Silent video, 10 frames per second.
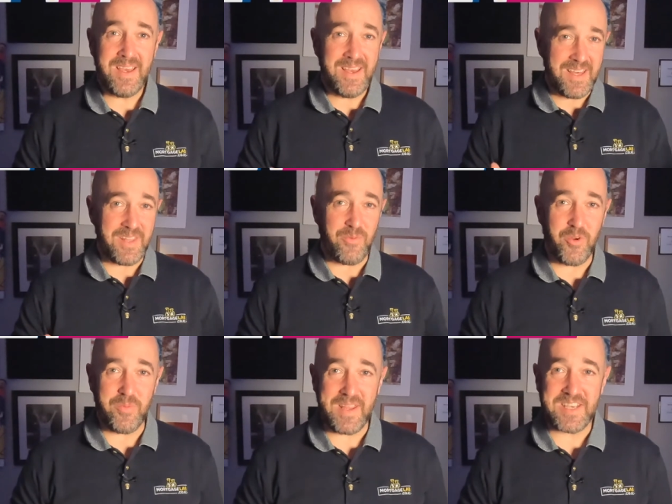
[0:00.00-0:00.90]
In the
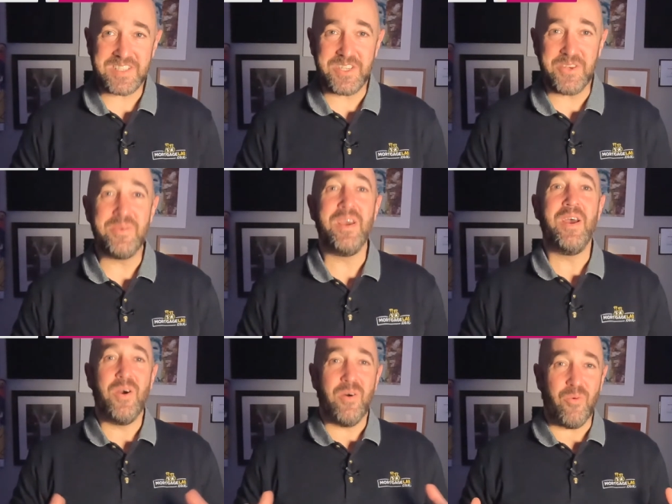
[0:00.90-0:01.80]
room next to you,
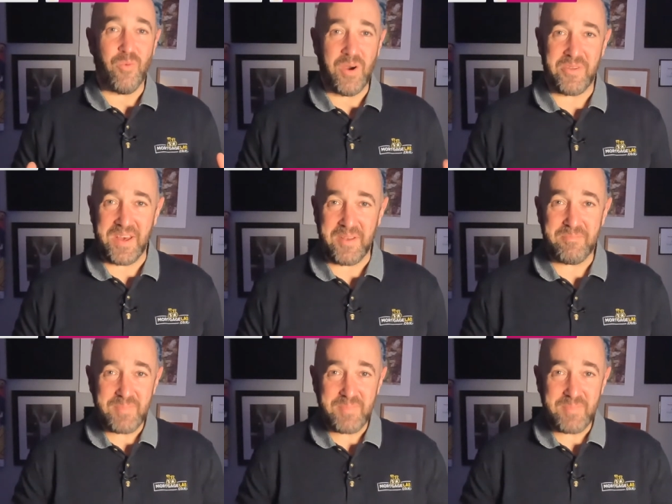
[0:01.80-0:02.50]
well done.